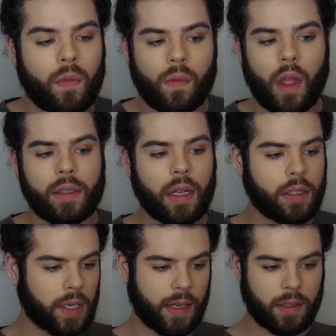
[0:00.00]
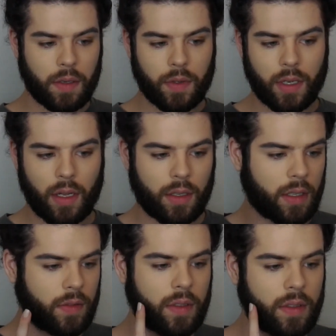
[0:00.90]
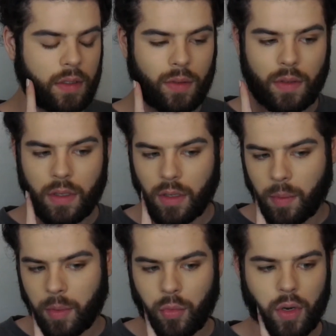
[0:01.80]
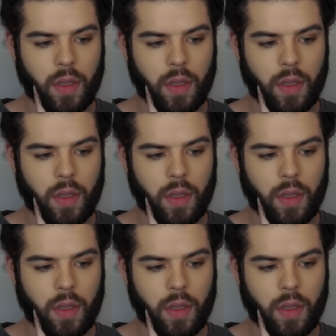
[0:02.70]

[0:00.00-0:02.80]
not that crazy of a color difference. This one's a little bit more